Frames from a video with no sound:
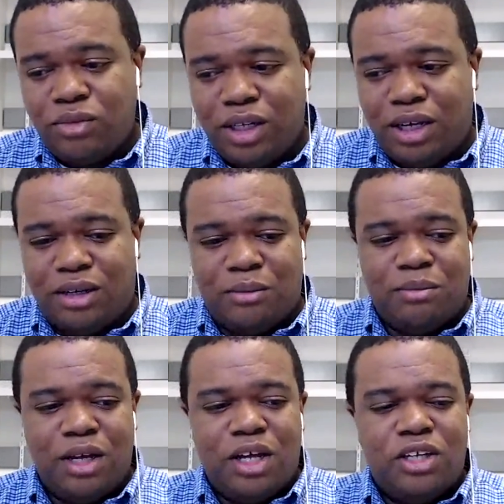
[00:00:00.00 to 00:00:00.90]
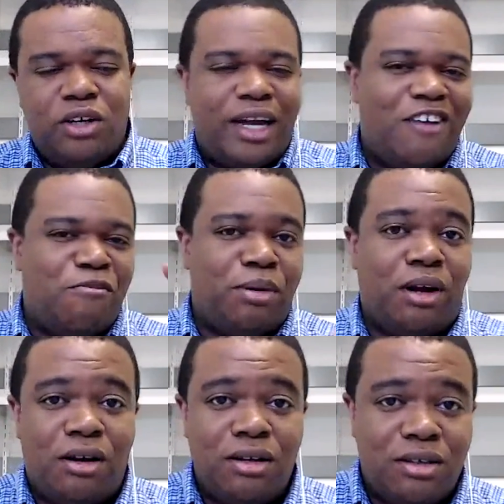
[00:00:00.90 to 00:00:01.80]
You're going to have
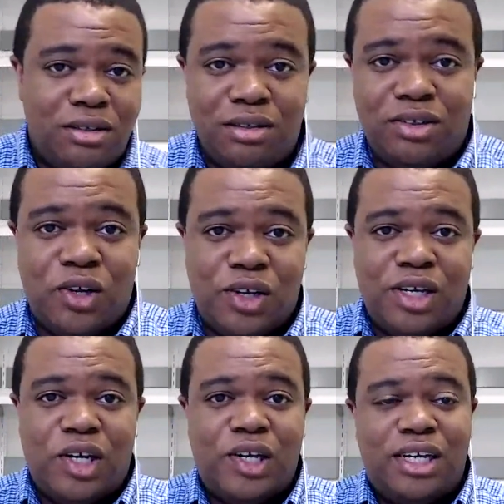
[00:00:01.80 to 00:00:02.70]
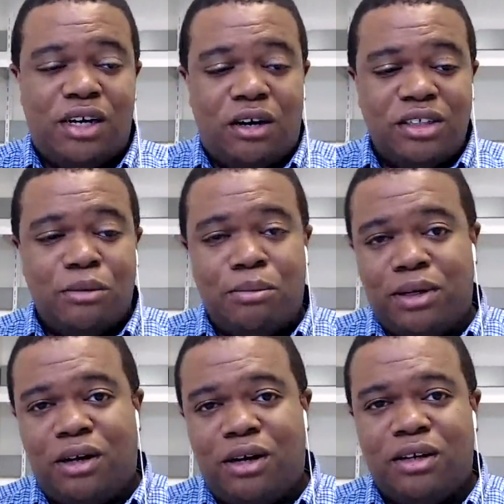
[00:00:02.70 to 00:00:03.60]
blogs, and on your
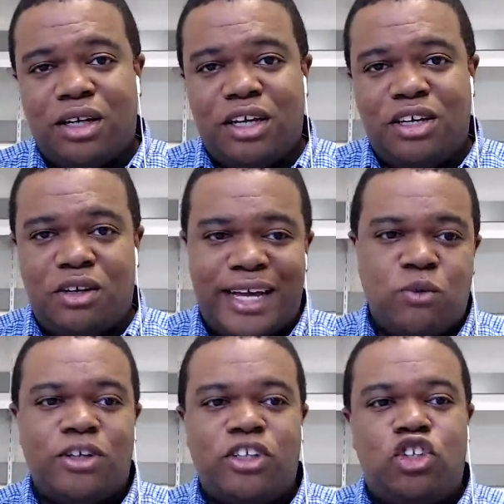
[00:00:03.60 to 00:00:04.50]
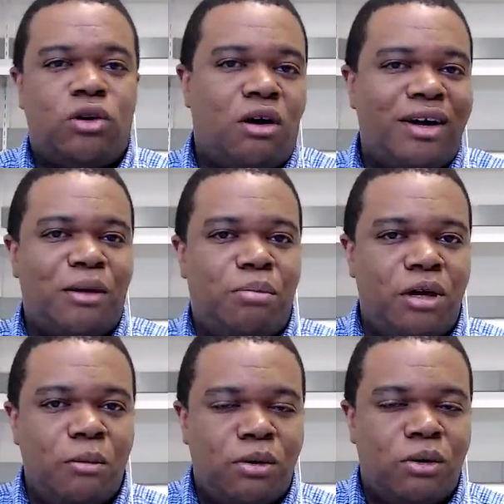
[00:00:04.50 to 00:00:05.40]
blog, that's what's drawing
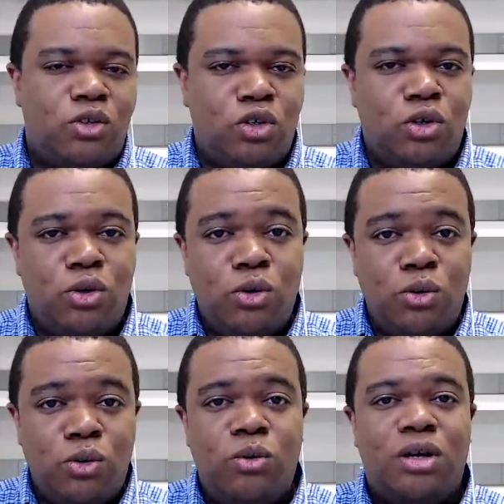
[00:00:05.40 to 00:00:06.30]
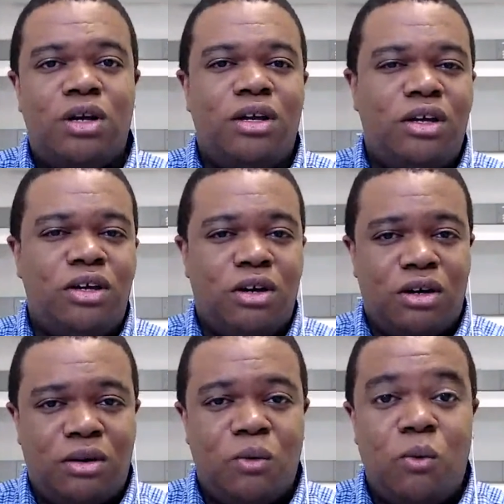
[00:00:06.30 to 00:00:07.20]
people to
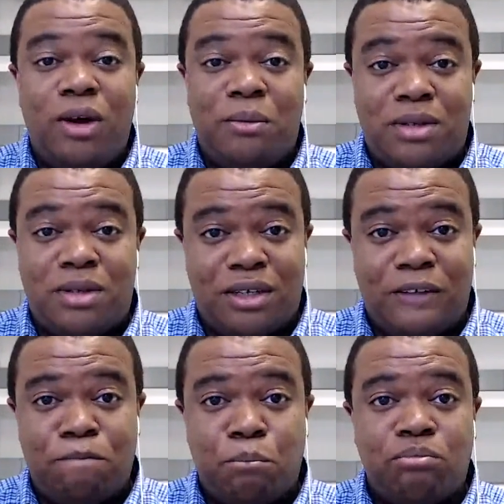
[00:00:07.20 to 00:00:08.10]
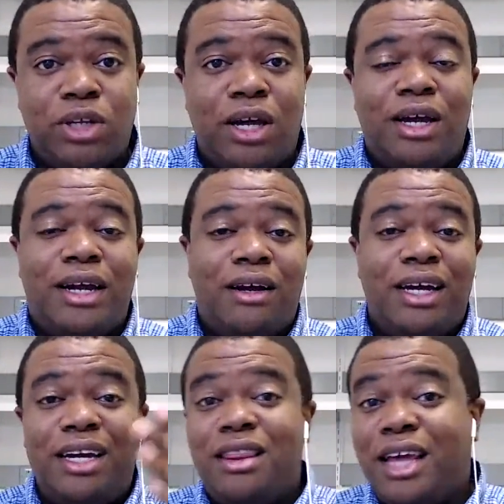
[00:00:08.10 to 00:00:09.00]
your website. Now,
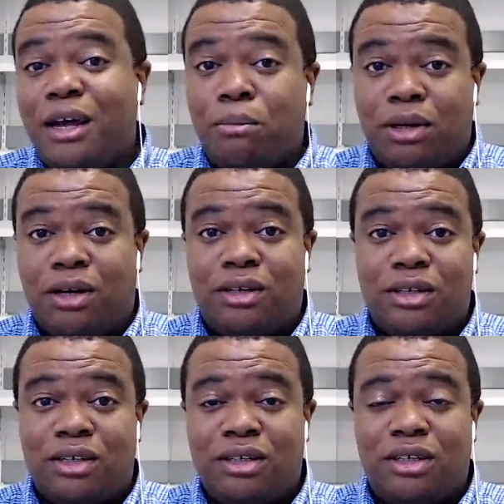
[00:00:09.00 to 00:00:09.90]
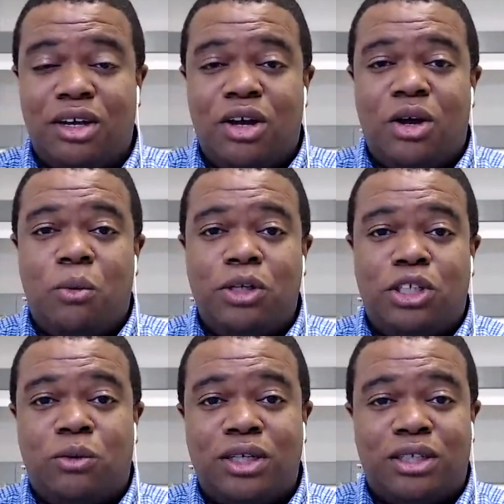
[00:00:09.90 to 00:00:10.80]
in that blog, what you
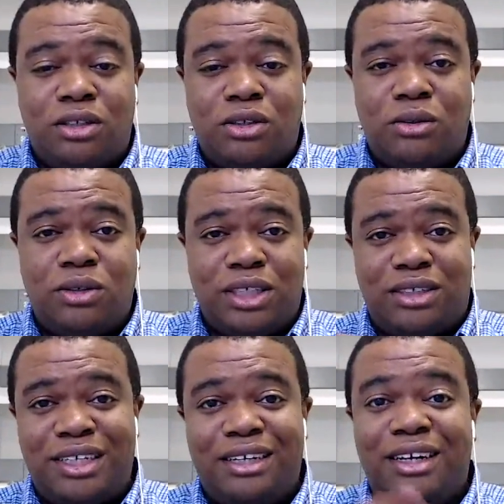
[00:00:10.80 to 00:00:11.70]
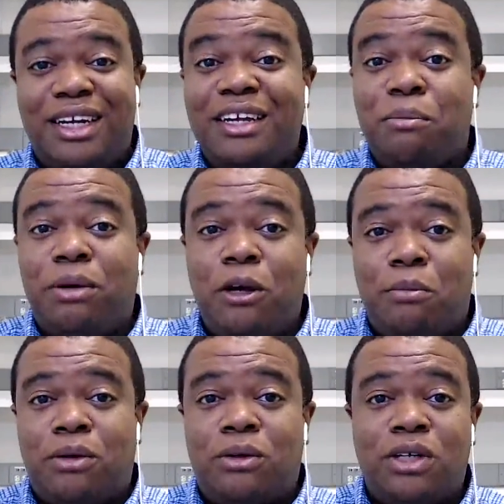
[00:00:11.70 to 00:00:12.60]
want to do is then link
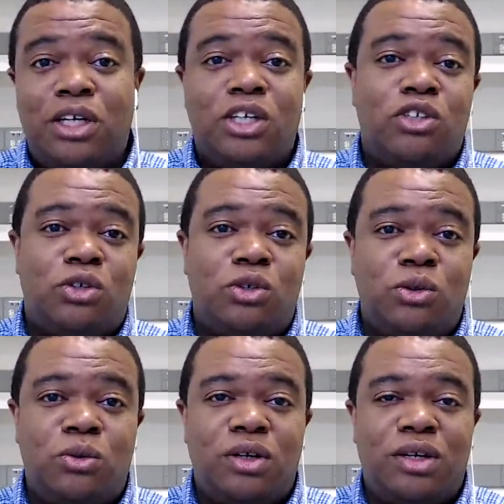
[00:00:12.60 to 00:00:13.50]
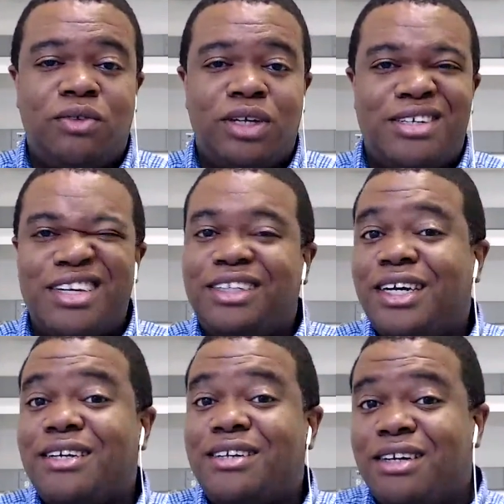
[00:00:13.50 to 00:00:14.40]
people to
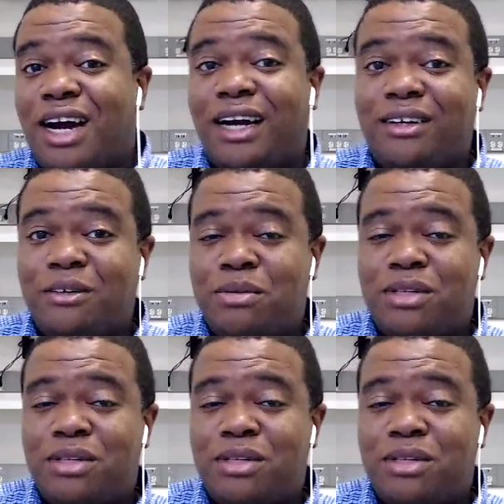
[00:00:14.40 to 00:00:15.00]
suggested items